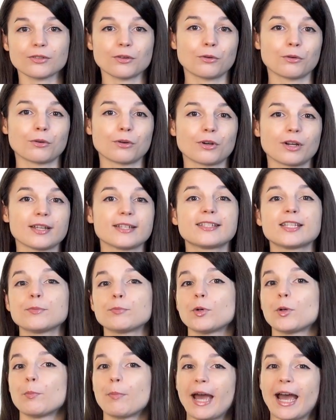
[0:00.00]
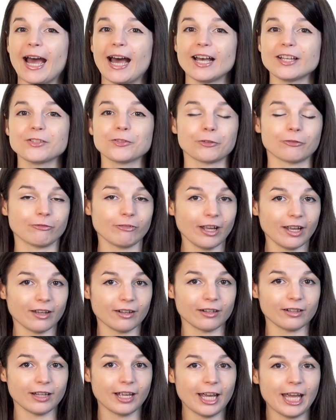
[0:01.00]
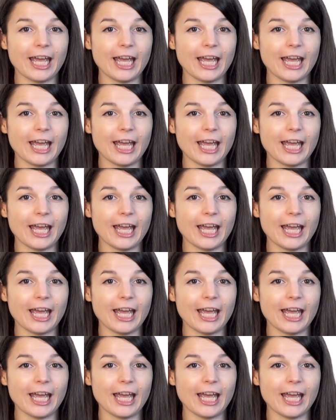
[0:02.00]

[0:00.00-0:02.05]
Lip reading: or a simple pass or fail,